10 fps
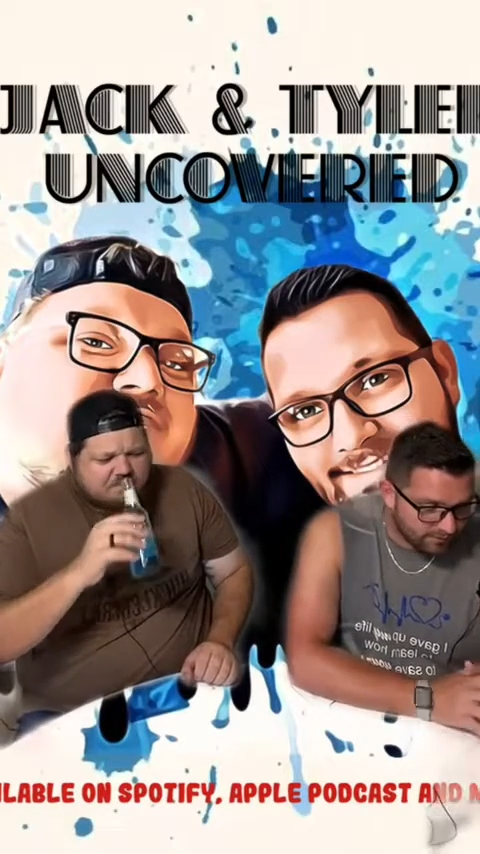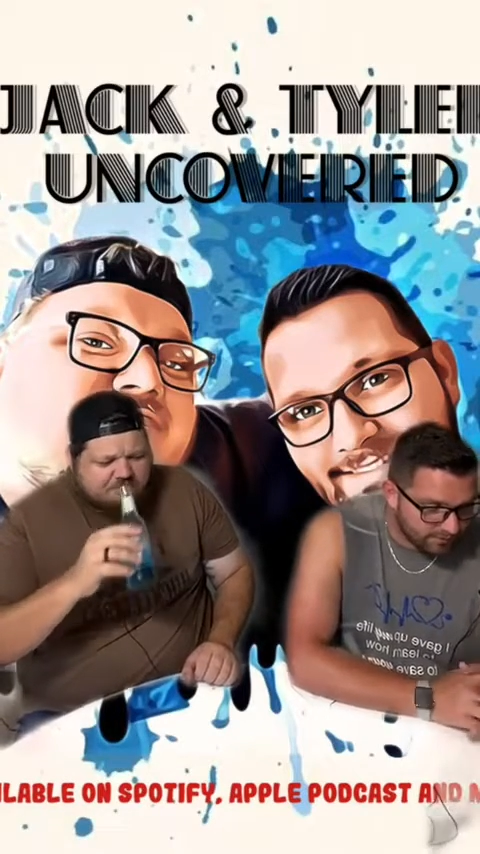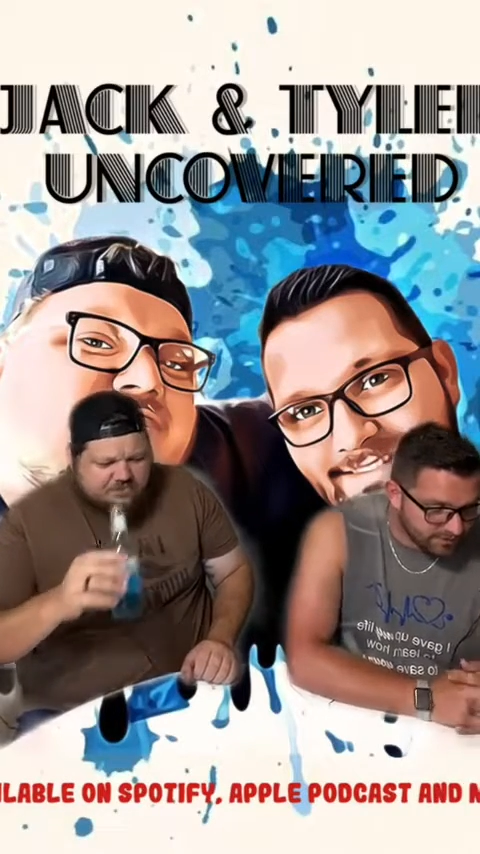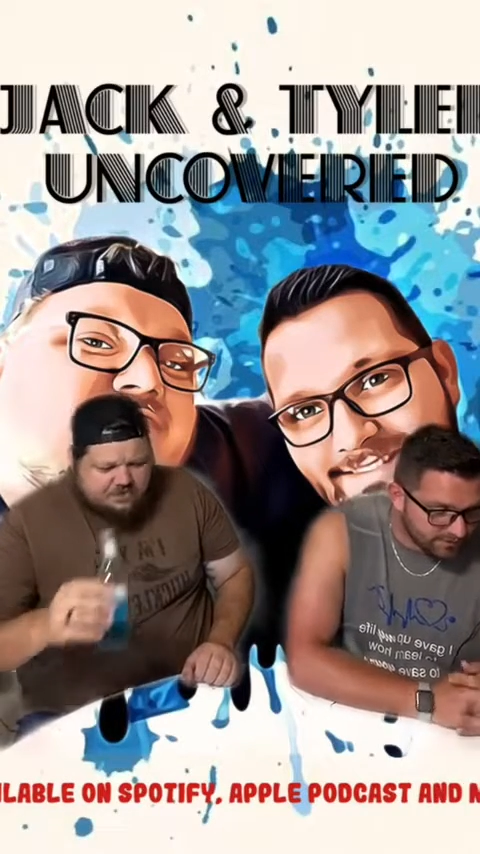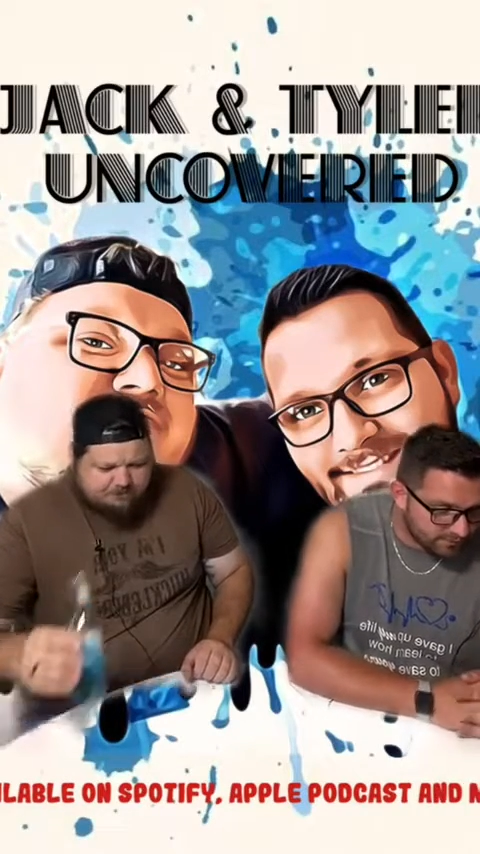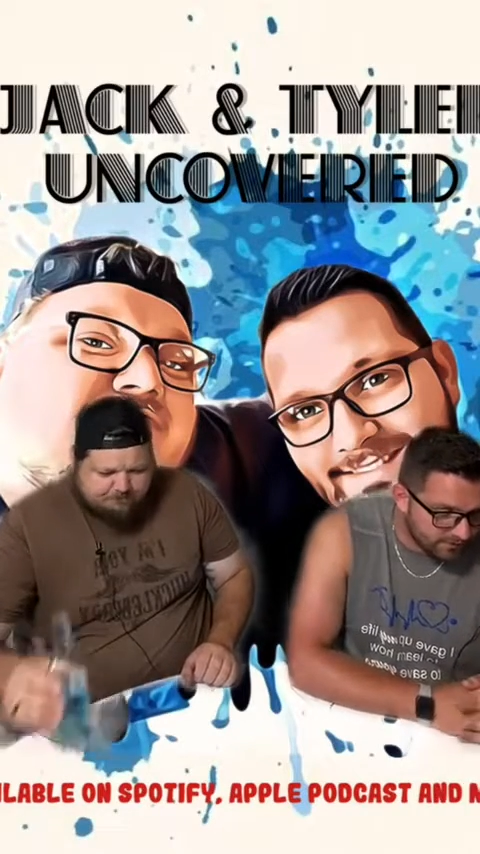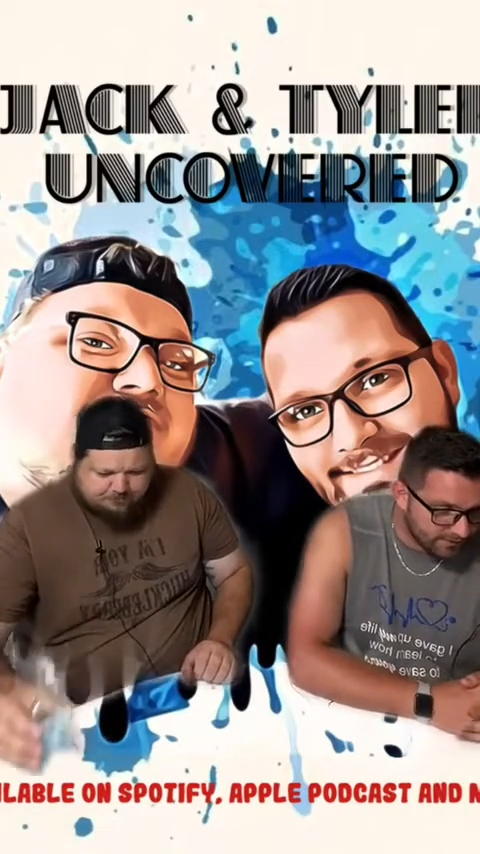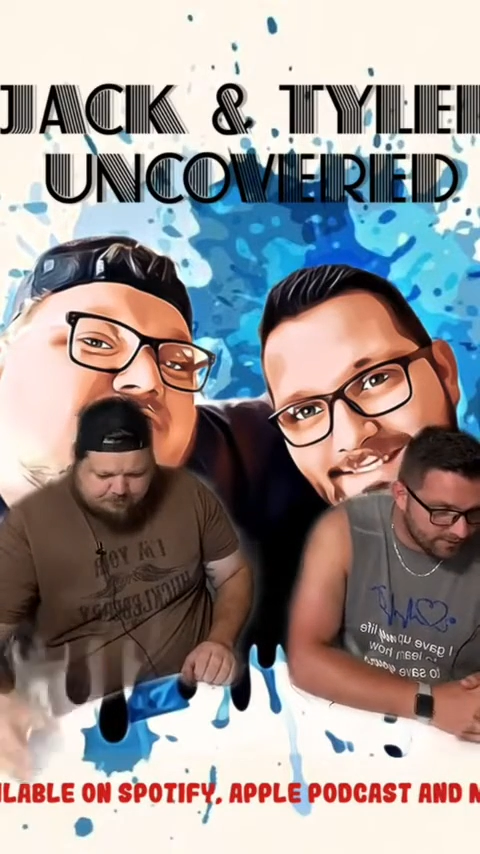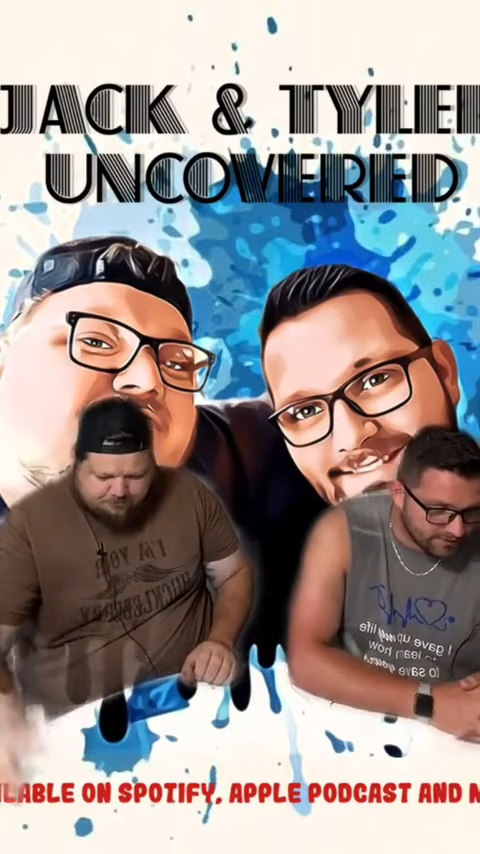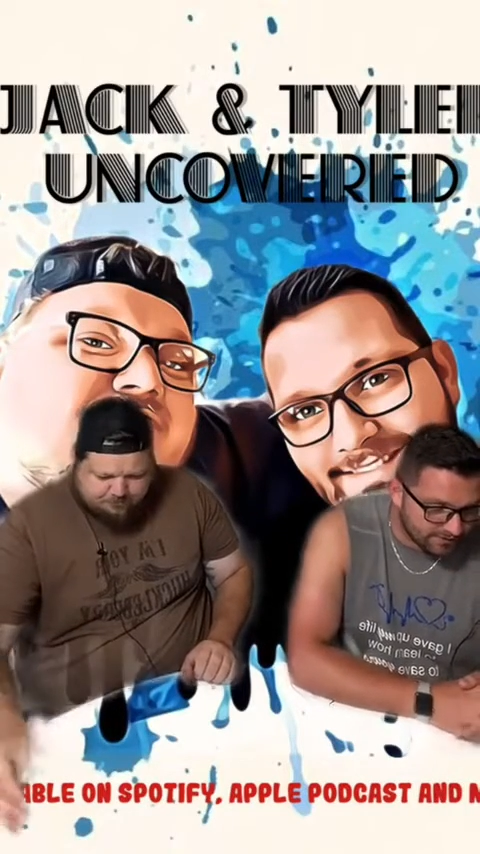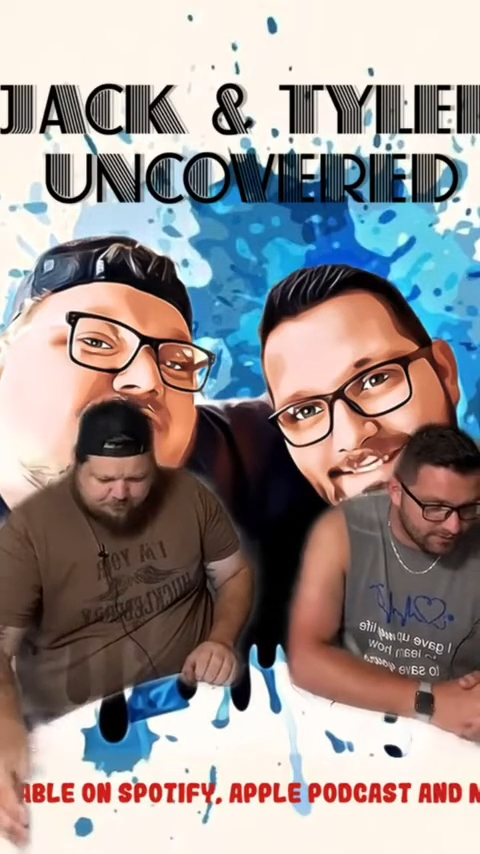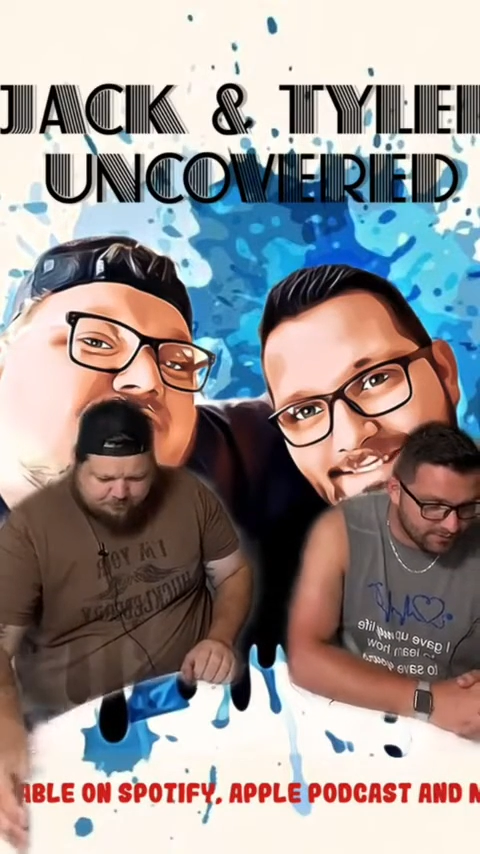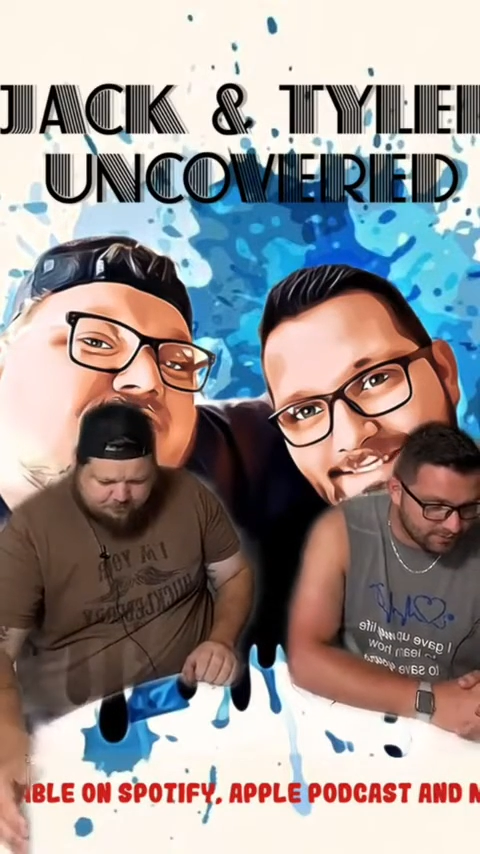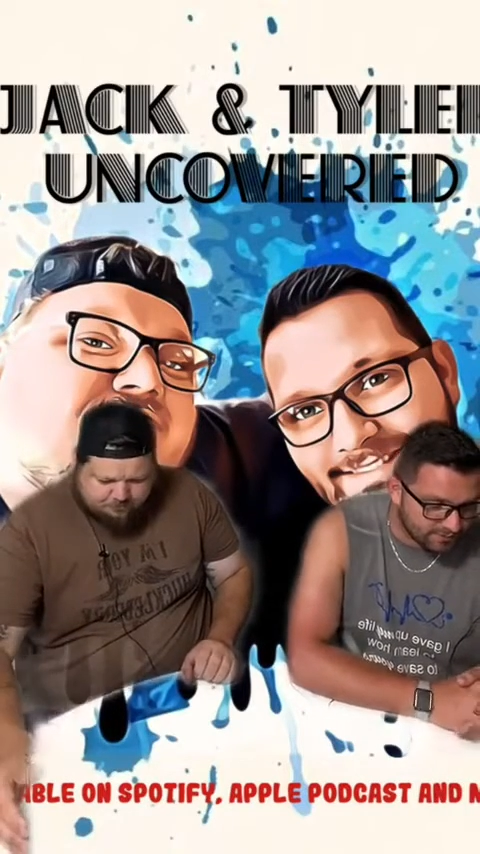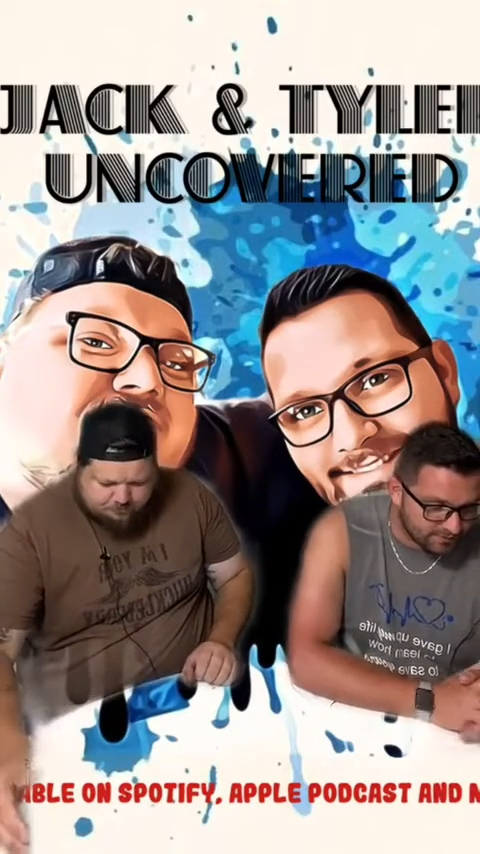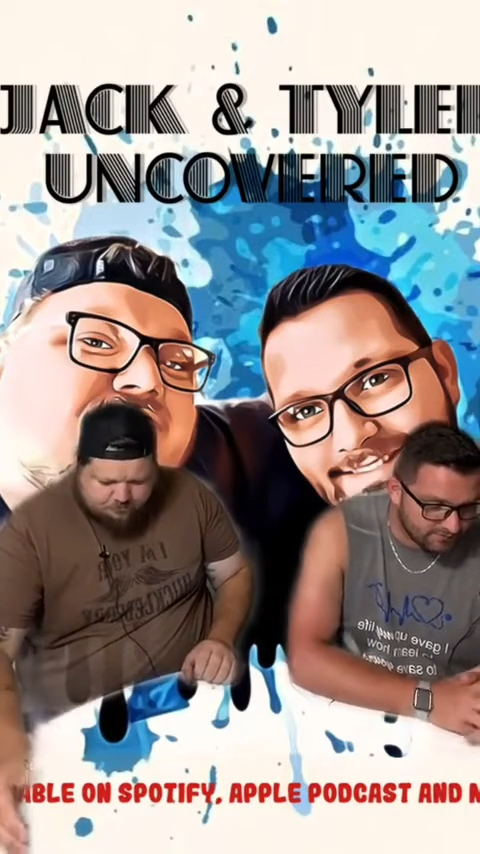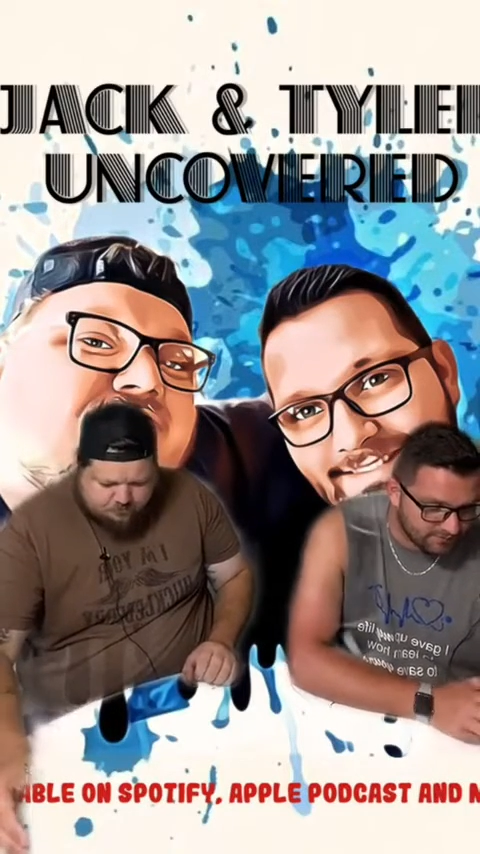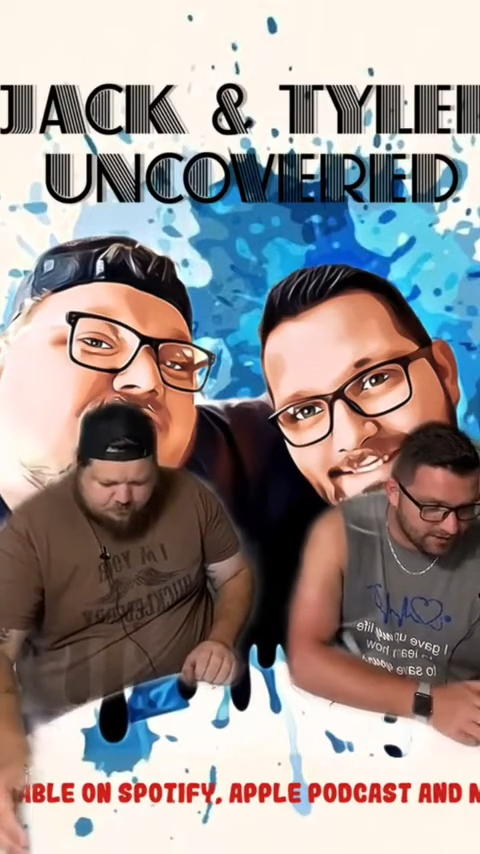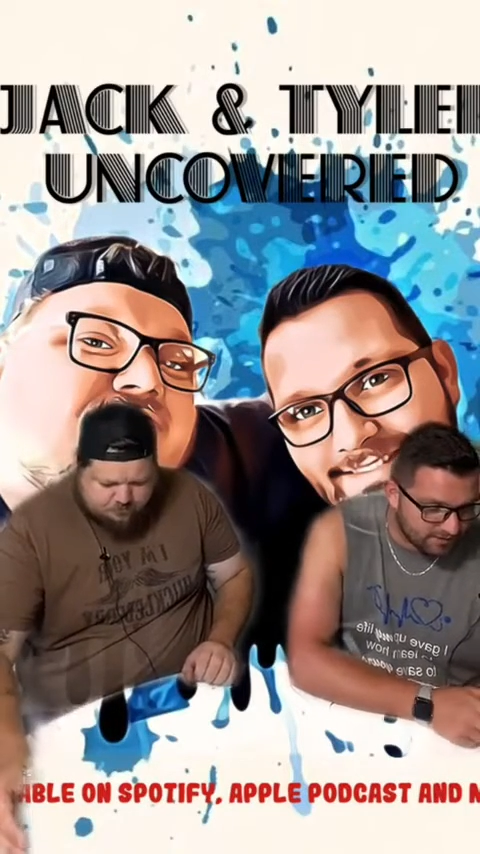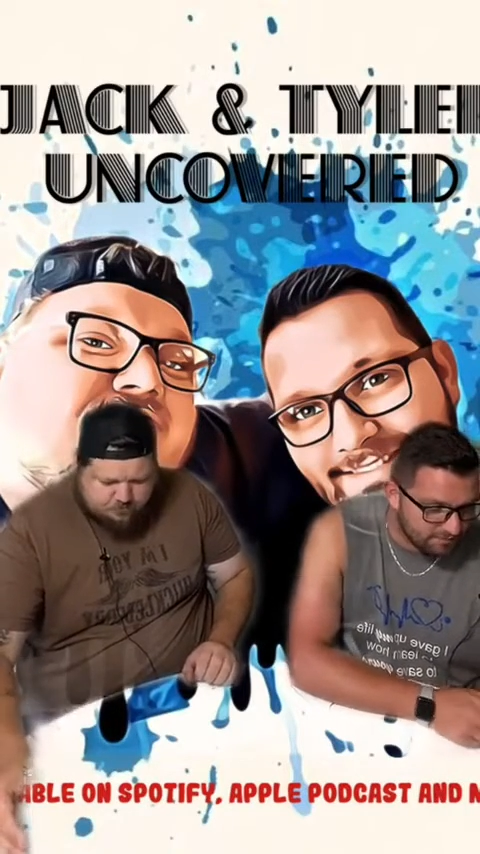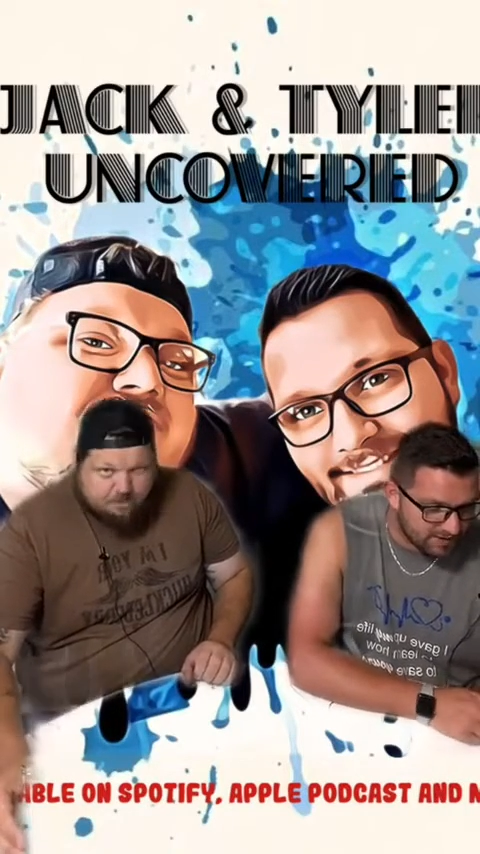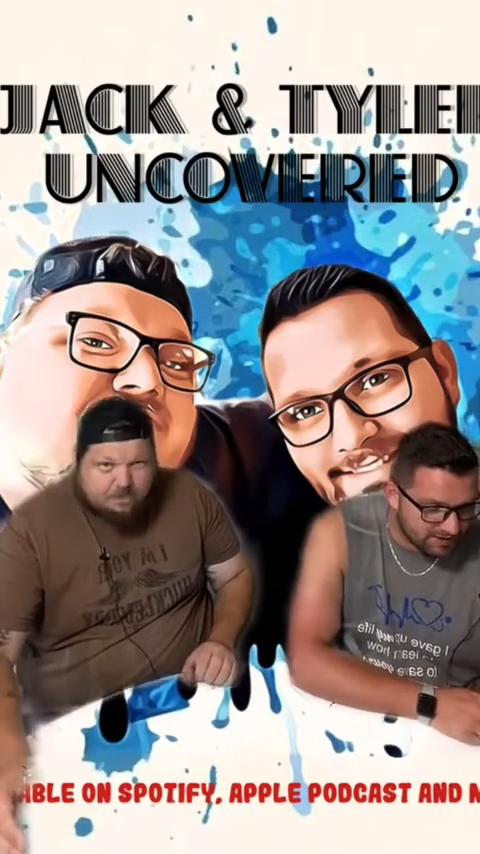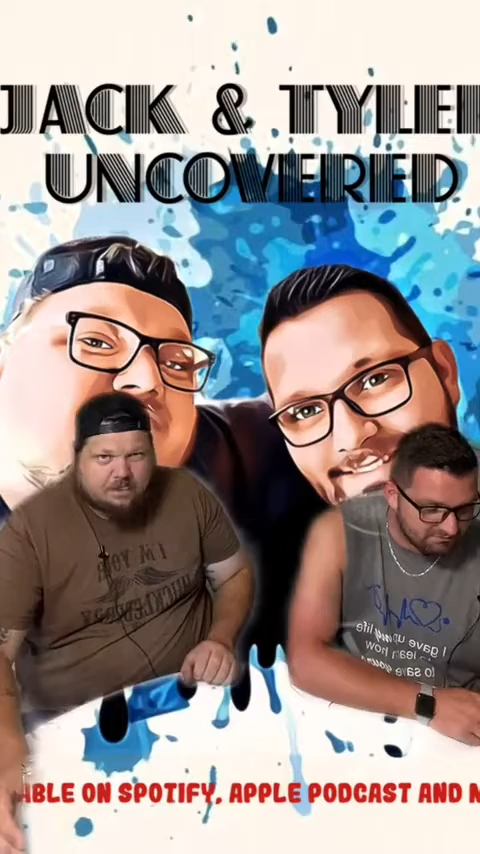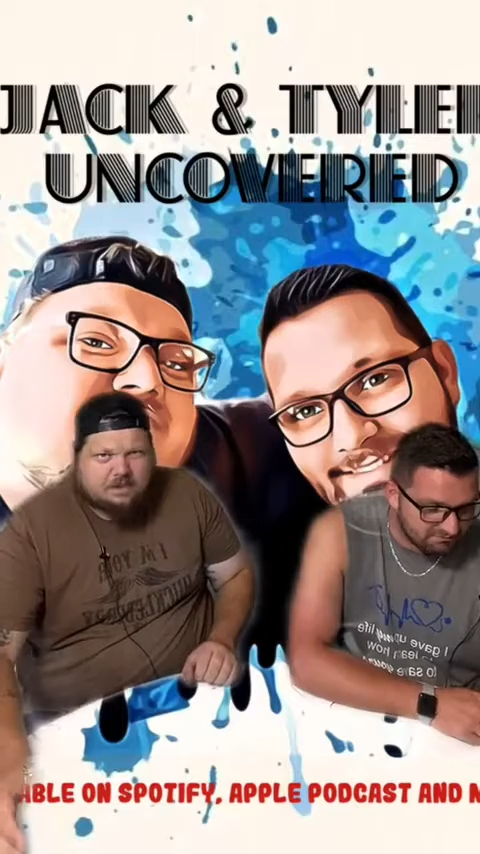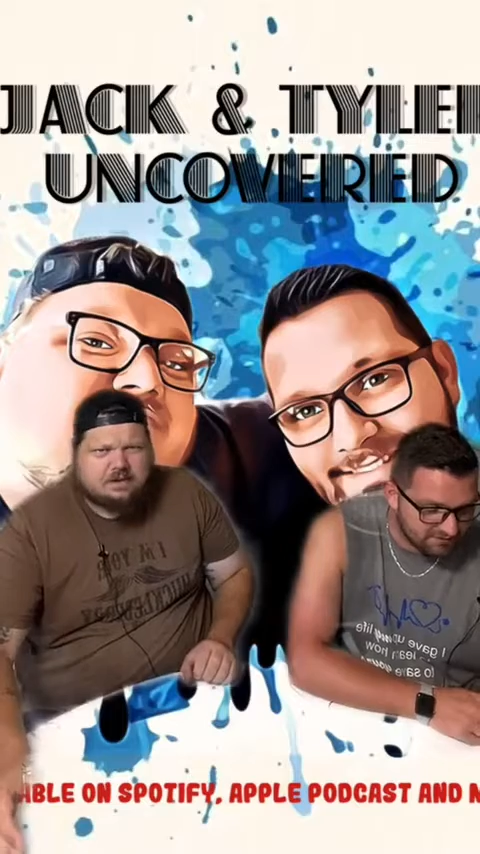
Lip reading: I wish everybody that was in here would just take a minute,